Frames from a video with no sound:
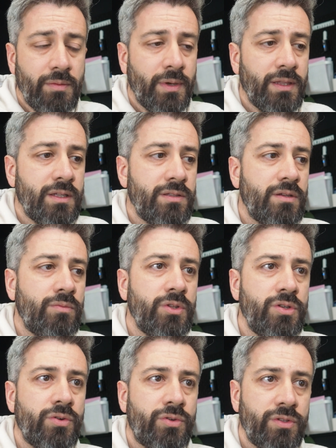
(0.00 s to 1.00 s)
dependency
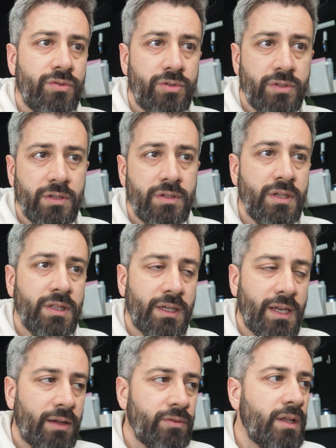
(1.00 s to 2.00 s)
with your resources in the
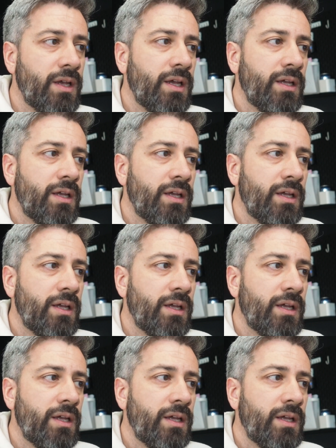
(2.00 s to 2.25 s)
cloud.